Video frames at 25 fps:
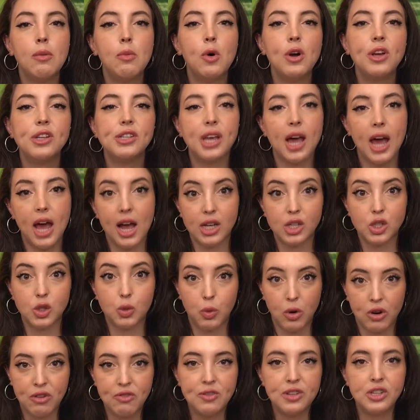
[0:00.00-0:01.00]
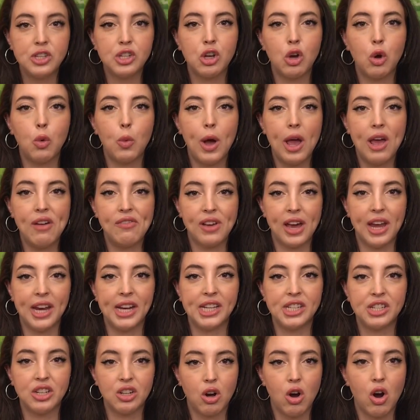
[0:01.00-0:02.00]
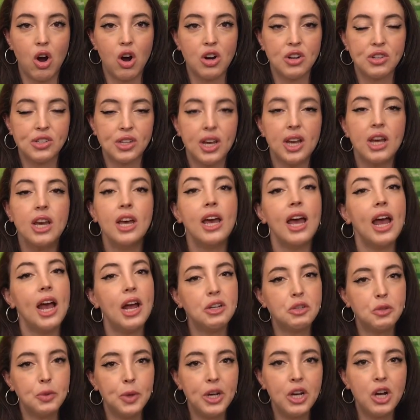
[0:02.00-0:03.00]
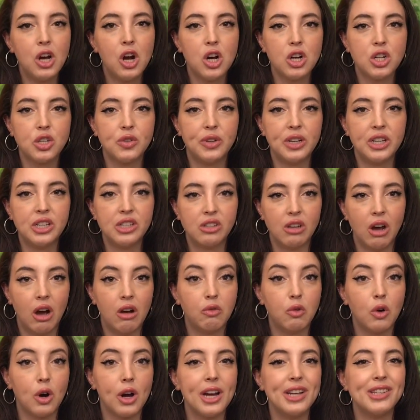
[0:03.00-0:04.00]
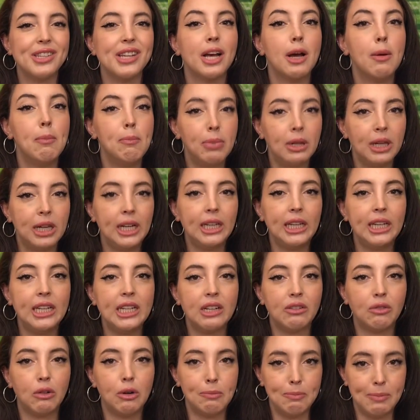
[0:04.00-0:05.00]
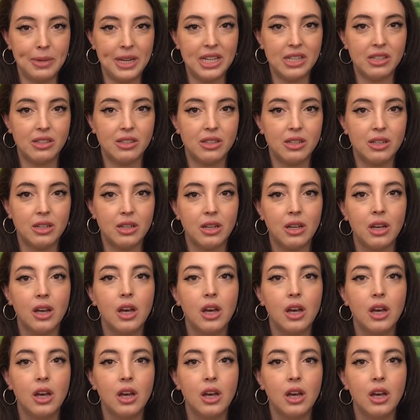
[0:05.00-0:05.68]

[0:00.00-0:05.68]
Boys hacks were a physical way of getting into cars, entering cars via software is a completely different beast.